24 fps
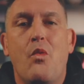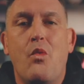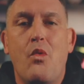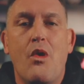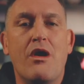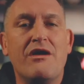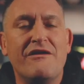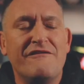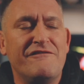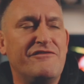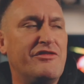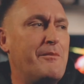
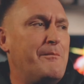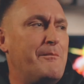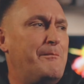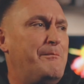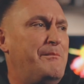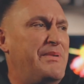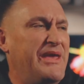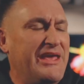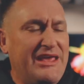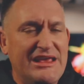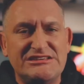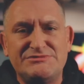one of the
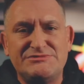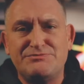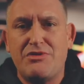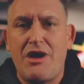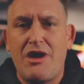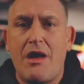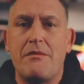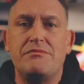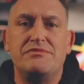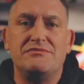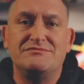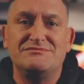biggest
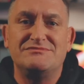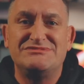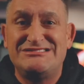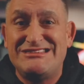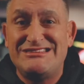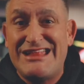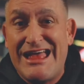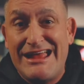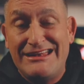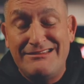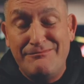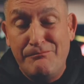
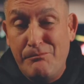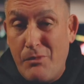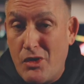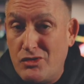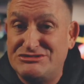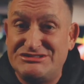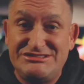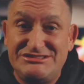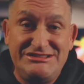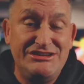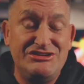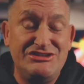problems that
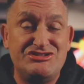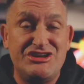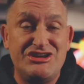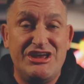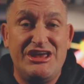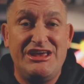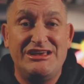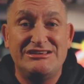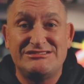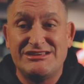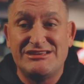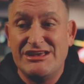most D
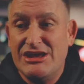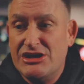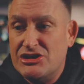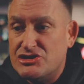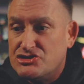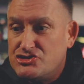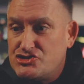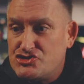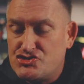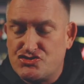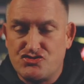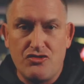Js
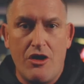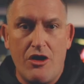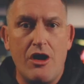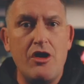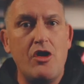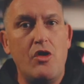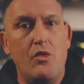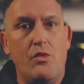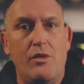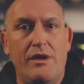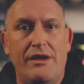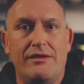
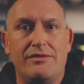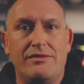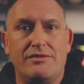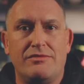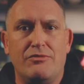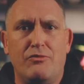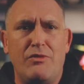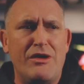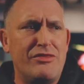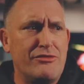struggle with,